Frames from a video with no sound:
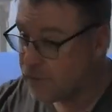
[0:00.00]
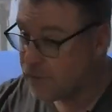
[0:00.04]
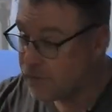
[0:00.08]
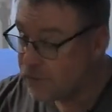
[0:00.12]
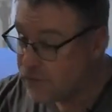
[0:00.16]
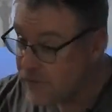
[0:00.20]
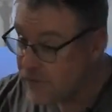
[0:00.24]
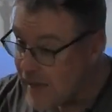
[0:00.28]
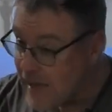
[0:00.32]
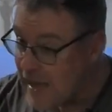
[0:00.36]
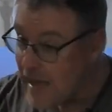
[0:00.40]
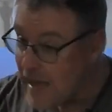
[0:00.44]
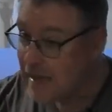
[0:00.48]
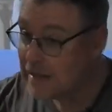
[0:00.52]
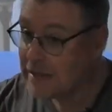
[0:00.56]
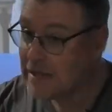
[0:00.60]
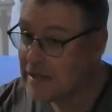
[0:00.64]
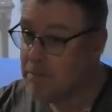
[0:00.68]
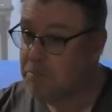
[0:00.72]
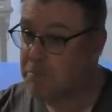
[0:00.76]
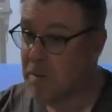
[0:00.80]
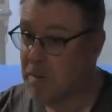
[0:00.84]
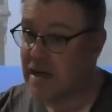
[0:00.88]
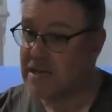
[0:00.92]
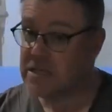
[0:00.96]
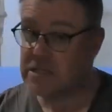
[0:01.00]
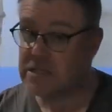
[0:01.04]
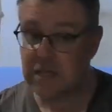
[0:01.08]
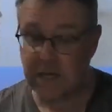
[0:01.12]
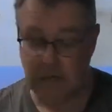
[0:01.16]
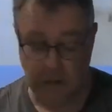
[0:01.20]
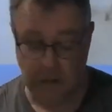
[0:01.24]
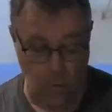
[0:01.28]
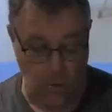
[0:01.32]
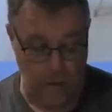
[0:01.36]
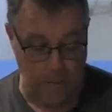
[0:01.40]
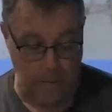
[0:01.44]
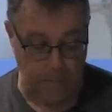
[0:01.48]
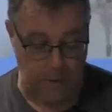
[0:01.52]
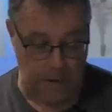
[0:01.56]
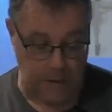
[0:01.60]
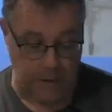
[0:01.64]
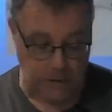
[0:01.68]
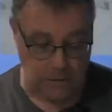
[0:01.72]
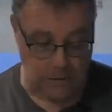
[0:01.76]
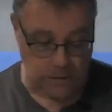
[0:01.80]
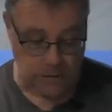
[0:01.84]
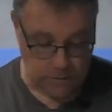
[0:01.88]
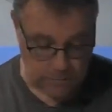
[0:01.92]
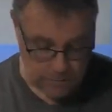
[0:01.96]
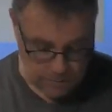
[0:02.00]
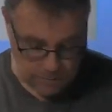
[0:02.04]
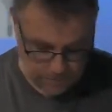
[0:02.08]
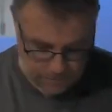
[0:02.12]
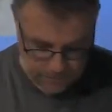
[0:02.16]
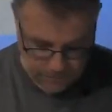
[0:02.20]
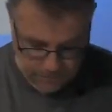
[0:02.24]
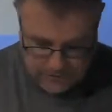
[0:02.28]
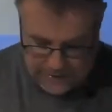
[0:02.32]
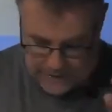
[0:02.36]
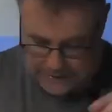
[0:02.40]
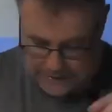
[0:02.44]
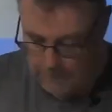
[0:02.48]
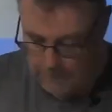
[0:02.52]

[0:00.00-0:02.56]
fairly basic equipment. Fairly